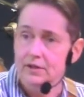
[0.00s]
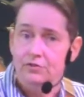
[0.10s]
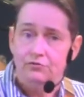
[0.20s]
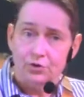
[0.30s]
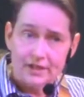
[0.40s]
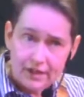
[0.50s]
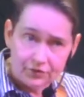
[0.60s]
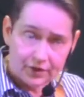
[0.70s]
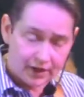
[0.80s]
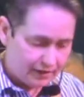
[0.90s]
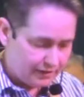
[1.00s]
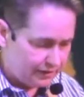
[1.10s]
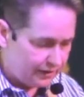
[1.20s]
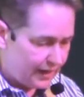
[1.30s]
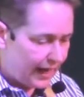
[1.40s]
forgiving,
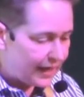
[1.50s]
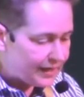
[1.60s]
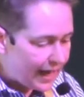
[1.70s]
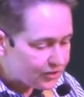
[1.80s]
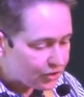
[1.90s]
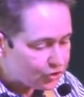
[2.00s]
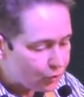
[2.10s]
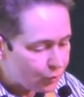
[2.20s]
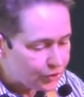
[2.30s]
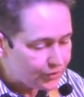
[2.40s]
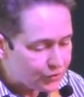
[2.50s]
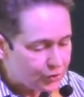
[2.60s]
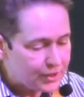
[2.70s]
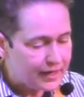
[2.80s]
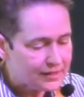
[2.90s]
and as a source of
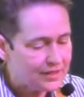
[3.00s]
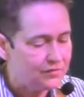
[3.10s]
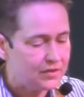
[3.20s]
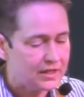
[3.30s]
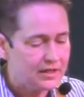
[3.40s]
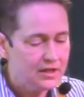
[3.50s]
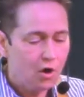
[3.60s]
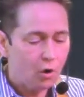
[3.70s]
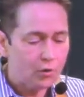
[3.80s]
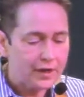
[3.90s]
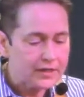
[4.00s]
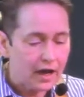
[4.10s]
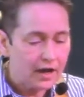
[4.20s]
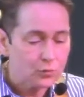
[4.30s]
creativity, or that God